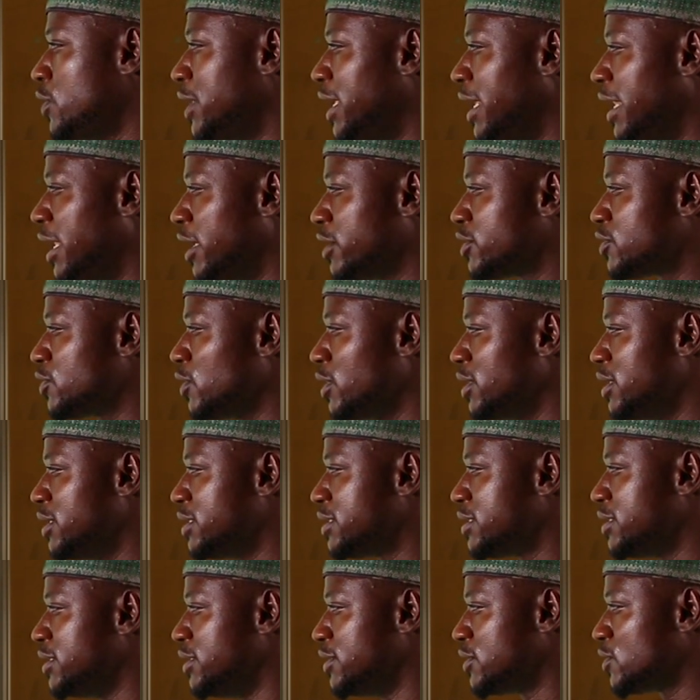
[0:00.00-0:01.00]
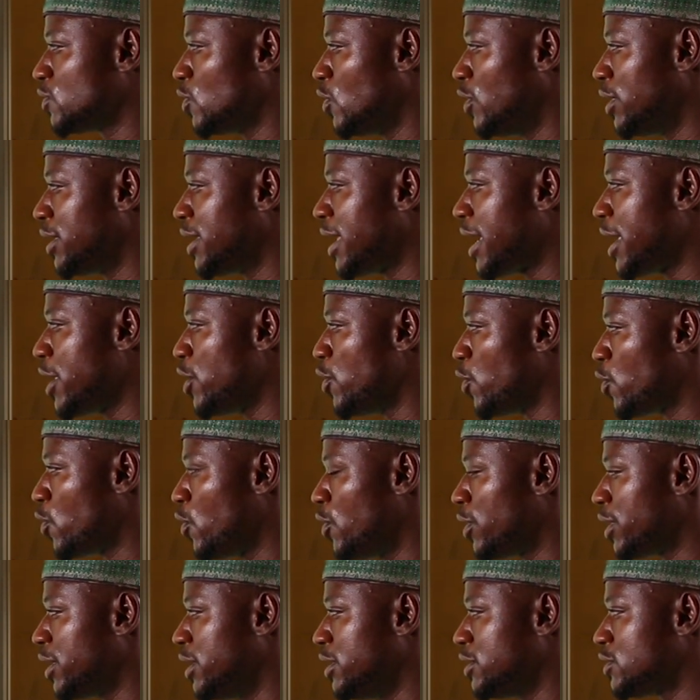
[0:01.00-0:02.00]
electrolysis under a
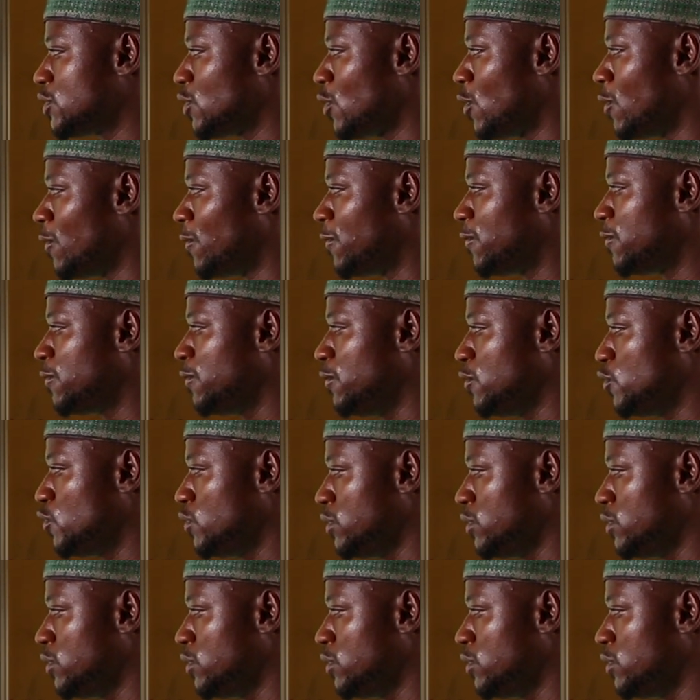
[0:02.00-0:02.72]
current of